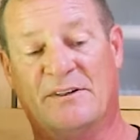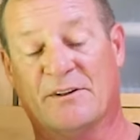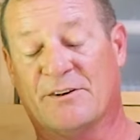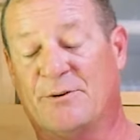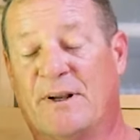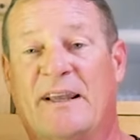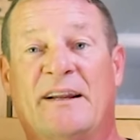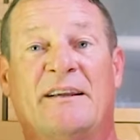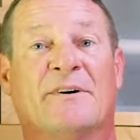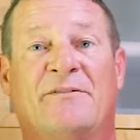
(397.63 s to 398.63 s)
You look through
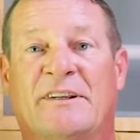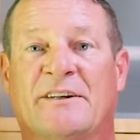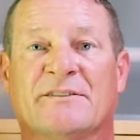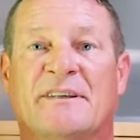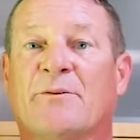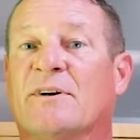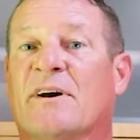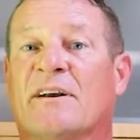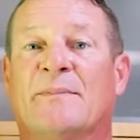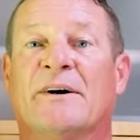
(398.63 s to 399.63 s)
any of my videos, say we're
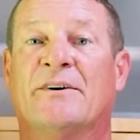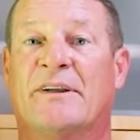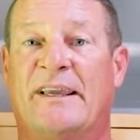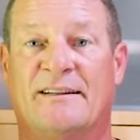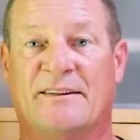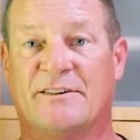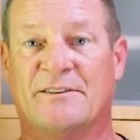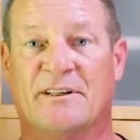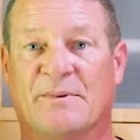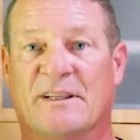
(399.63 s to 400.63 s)
talking about hook handling or
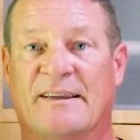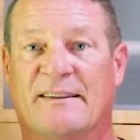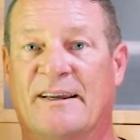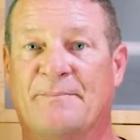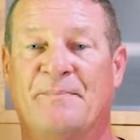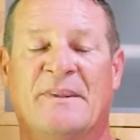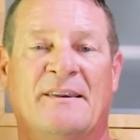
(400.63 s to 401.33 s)
something like that,